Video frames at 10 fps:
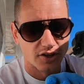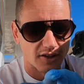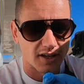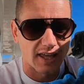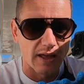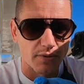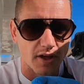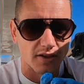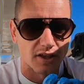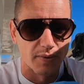just to keep
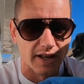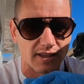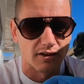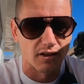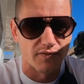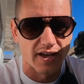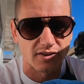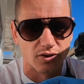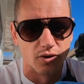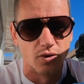the stability of the
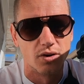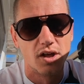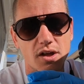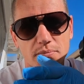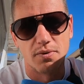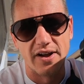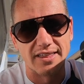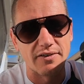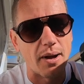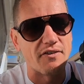vessel,
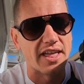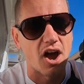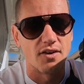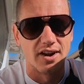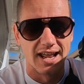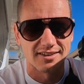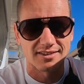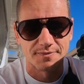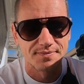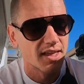preventing from having any kind of list.